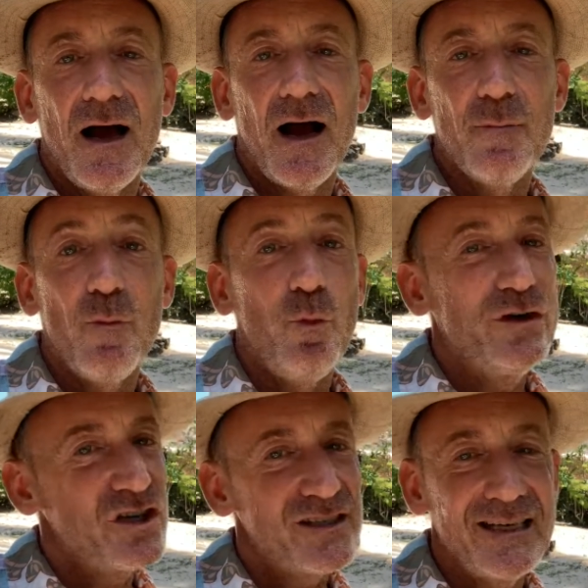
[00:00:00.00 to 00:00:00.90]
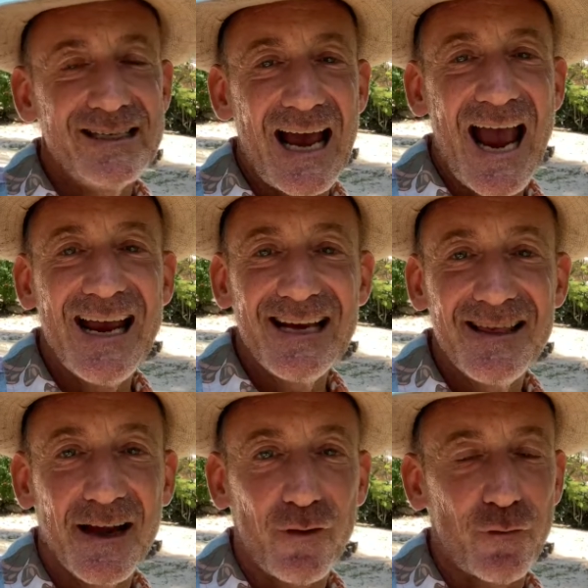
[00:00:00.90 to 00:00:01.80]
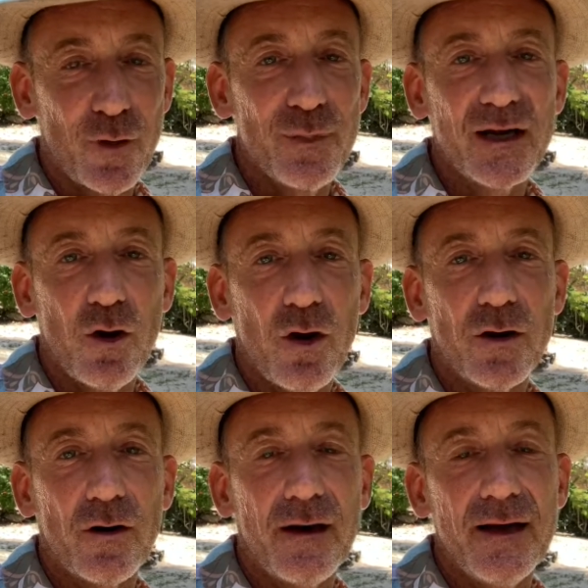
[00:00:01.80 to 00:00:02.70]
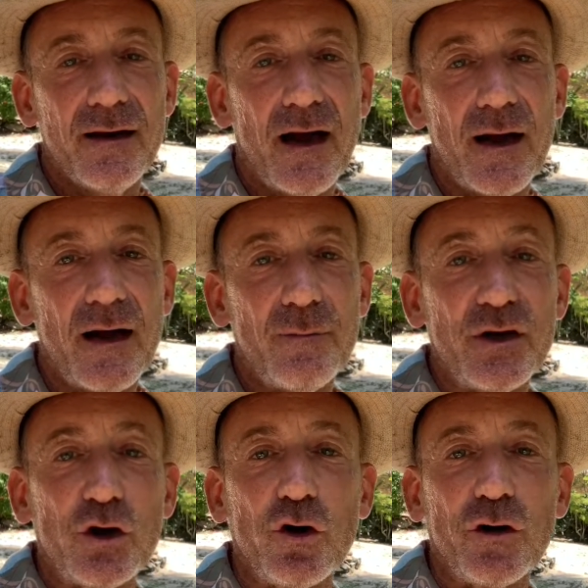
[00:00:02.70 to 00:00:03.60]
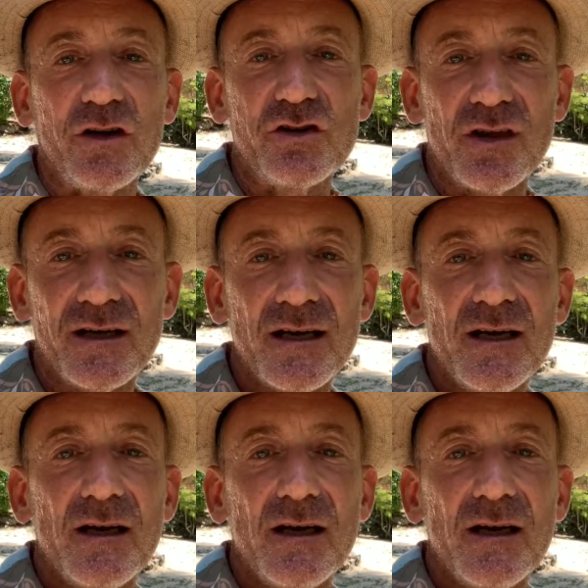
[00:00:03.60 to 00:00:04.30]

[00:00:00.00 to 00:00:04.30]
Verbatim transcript: Um, we just need to hang in there for a bit longer. And I, I'm encouraged that.